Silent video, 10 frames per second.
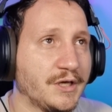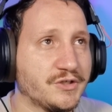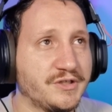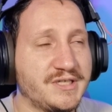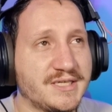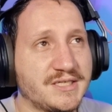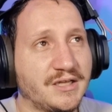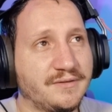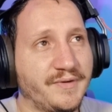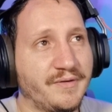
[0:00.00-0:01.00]
So this is
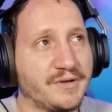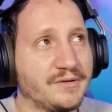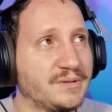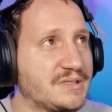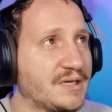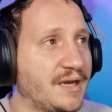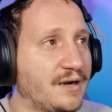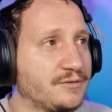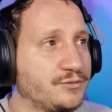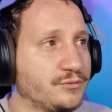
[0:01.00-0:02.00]
not very good as a
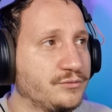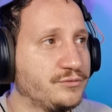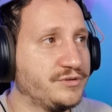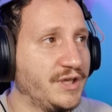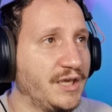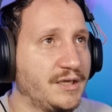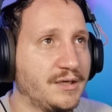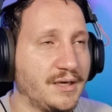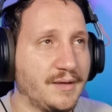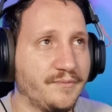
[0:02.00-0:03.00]
card to
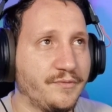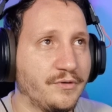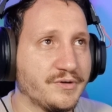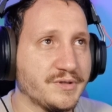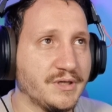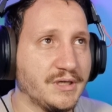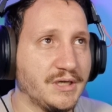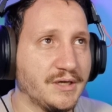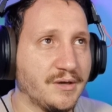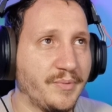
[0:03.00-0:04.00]
take for
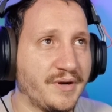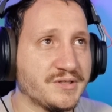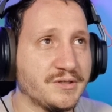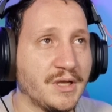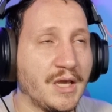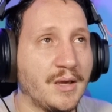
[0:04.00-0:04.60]
comparison,